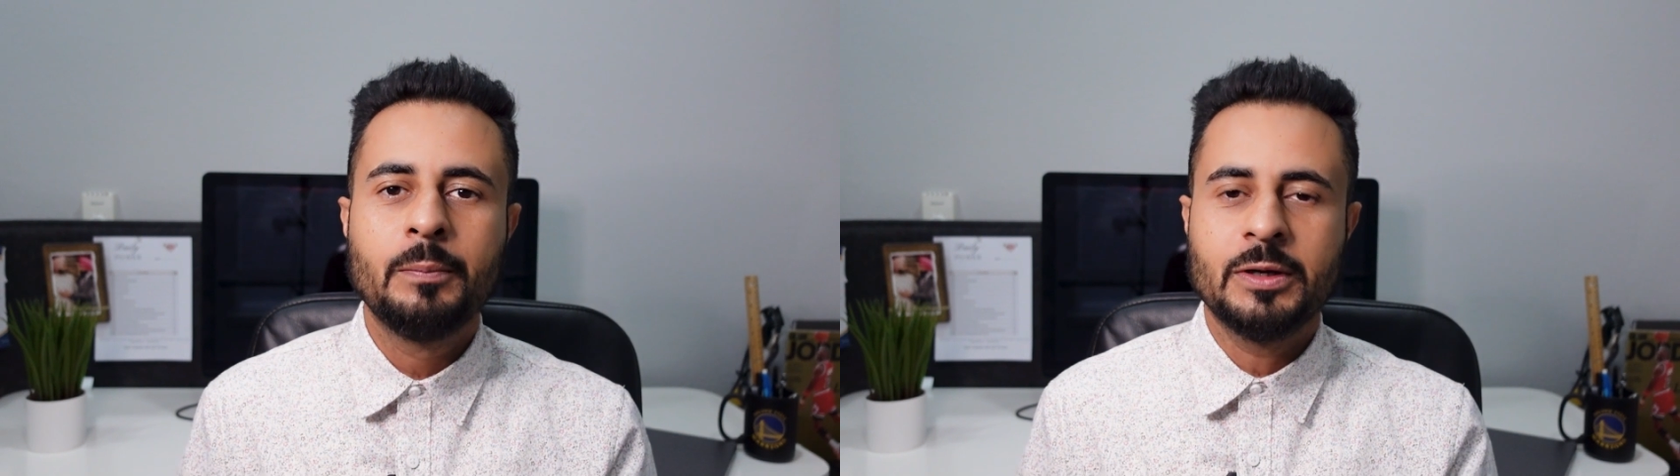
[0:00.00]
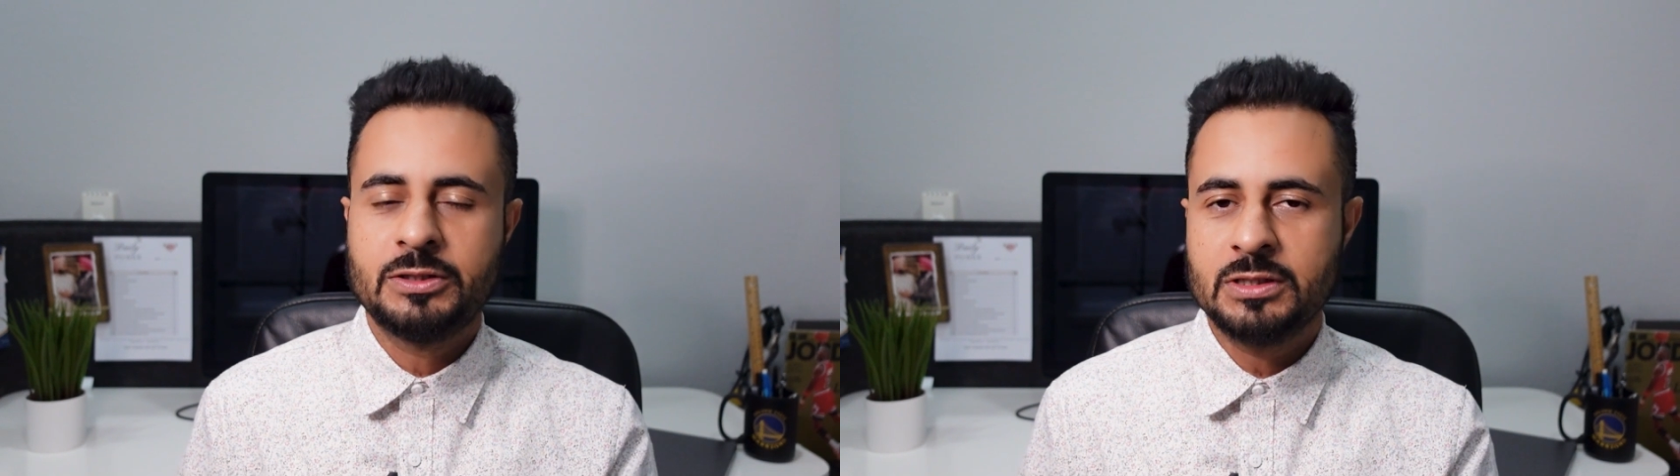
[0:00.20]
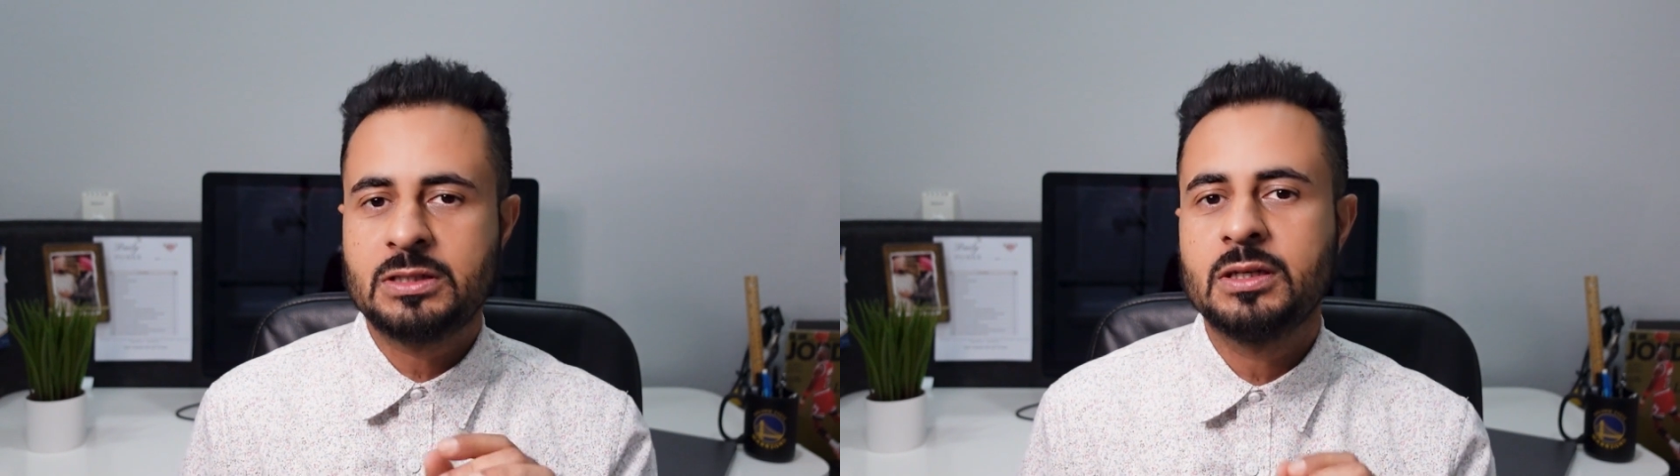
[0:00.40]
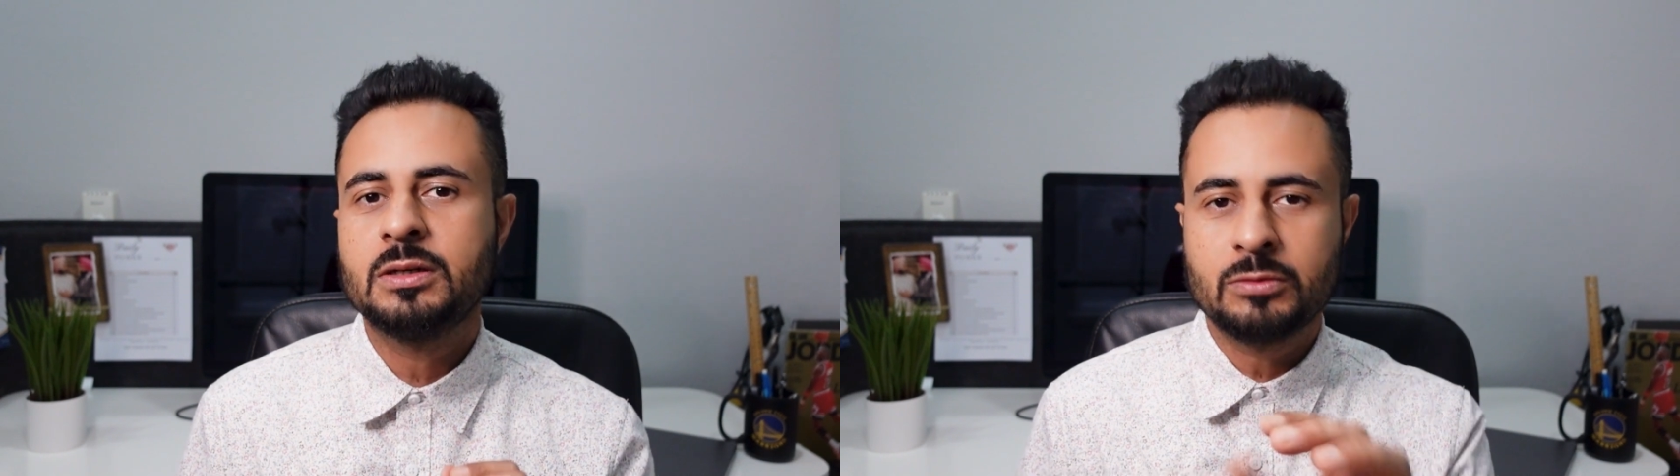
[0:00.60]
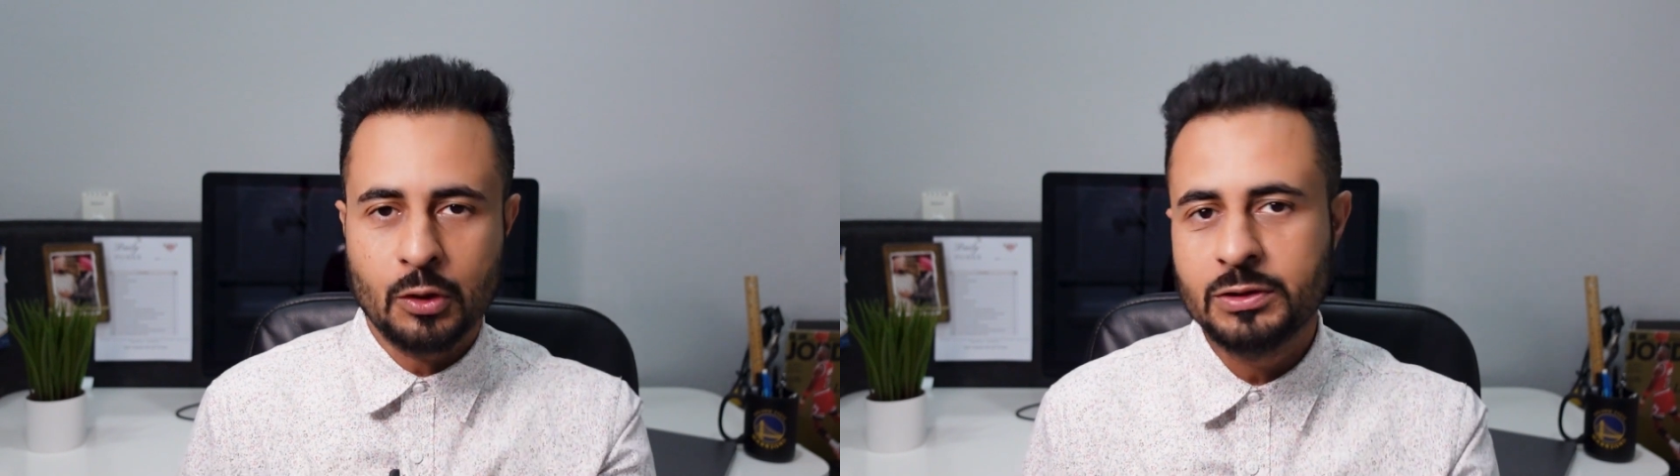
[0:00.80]
but just
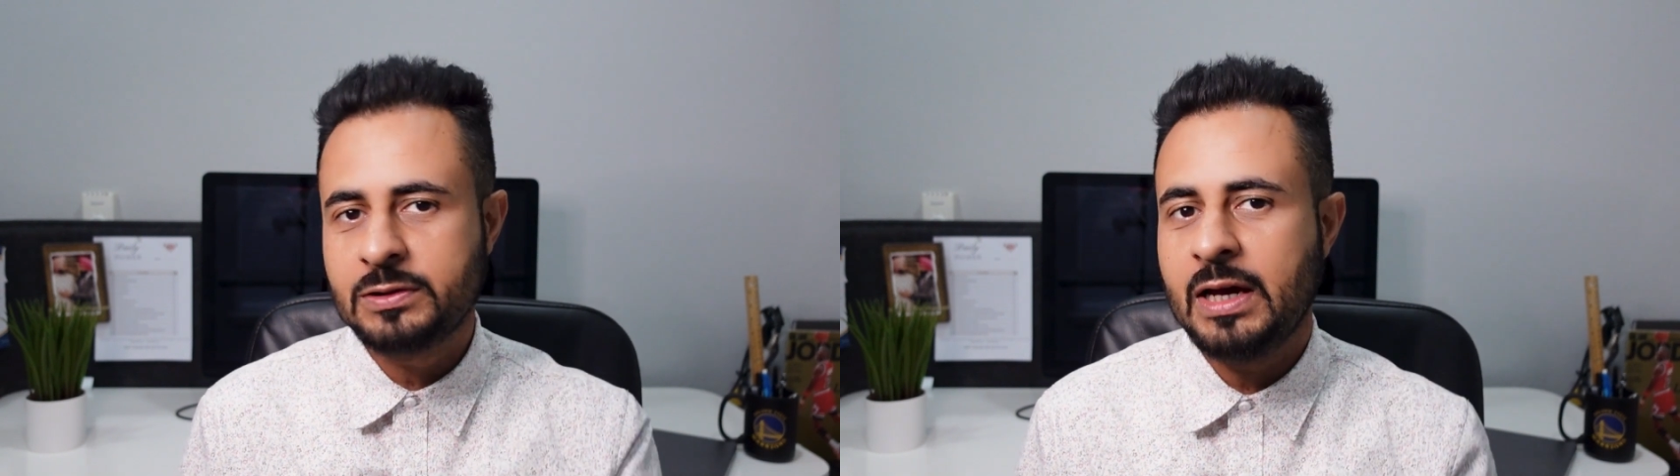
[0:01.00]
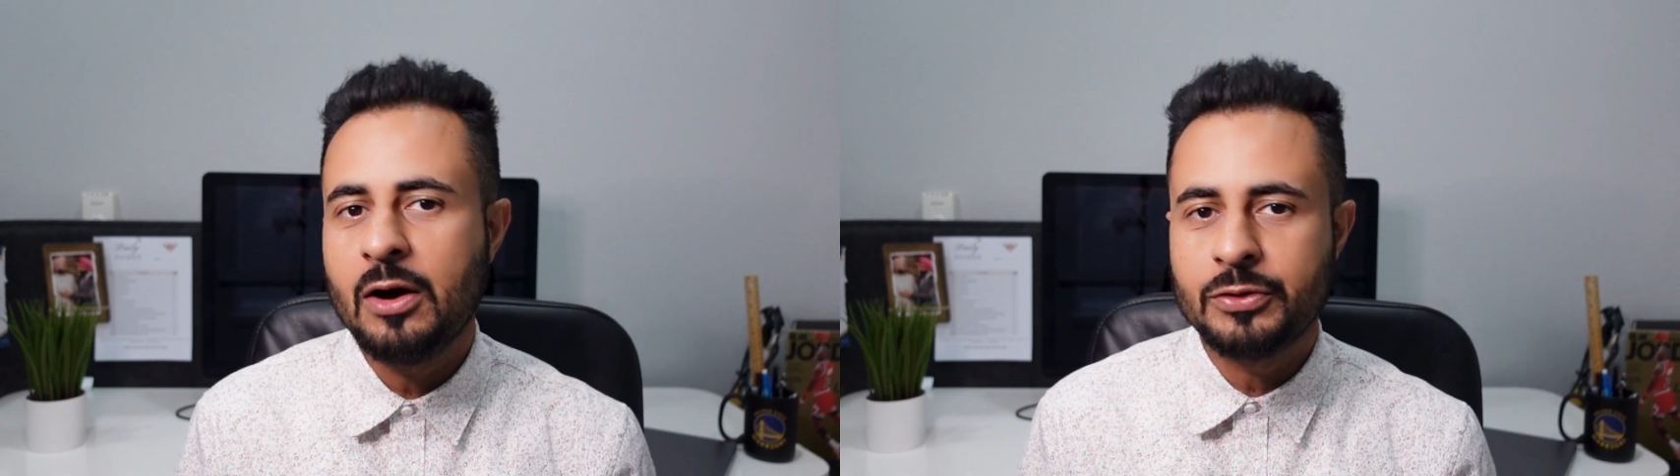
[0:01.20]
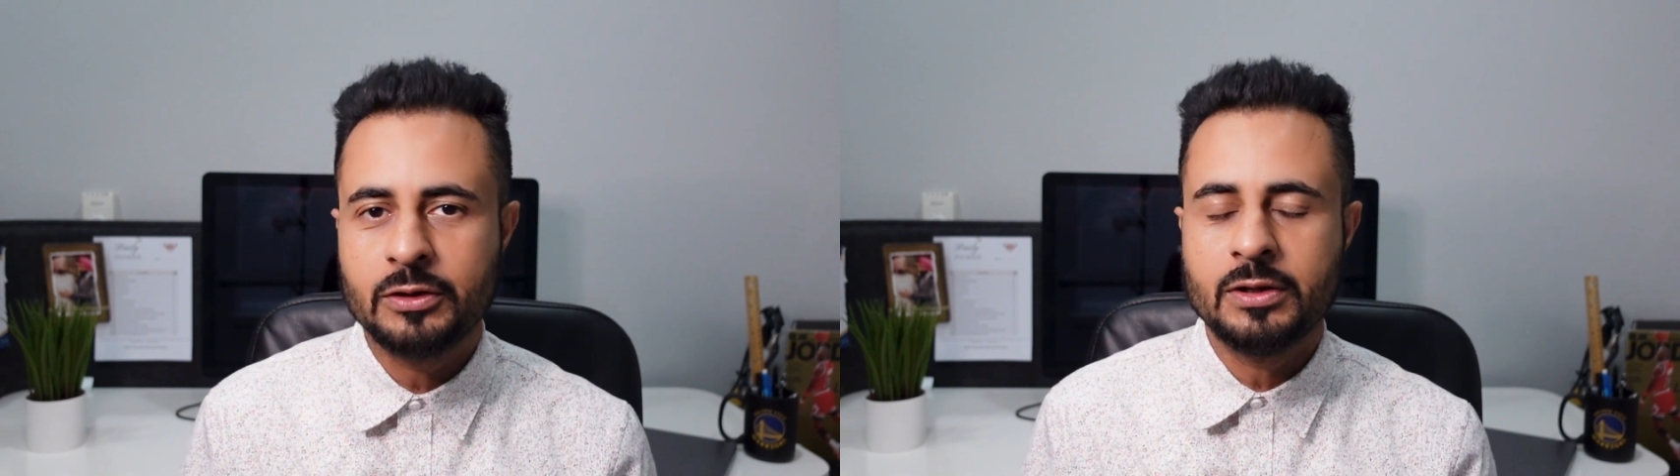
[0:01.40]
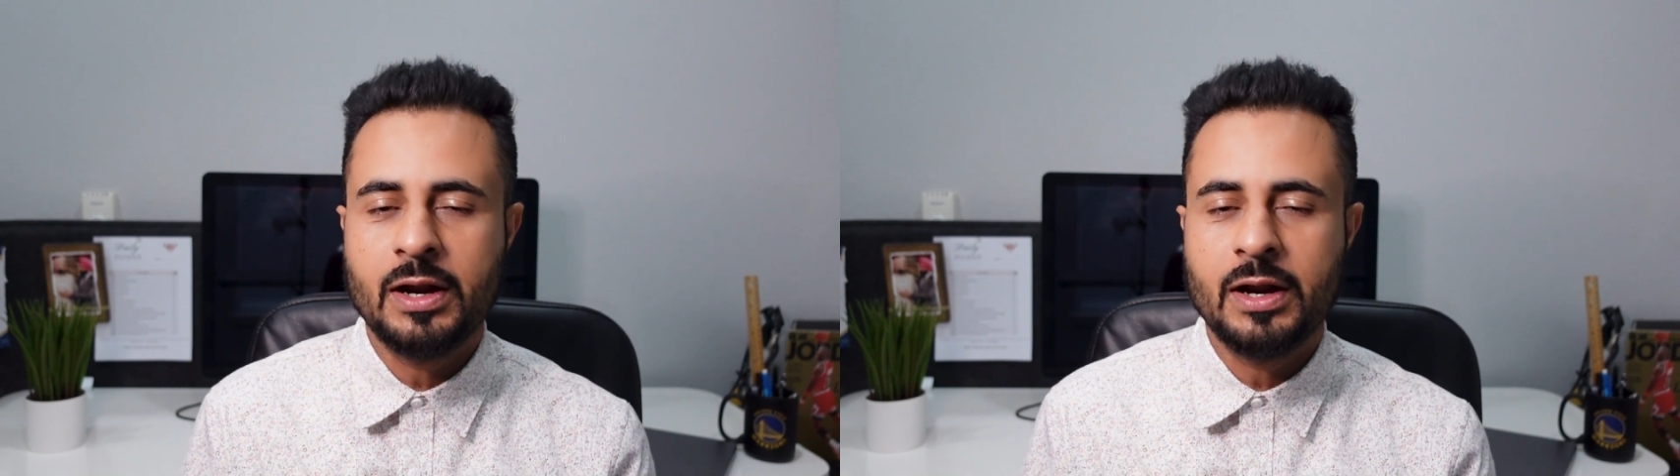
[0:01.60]
to throw this out there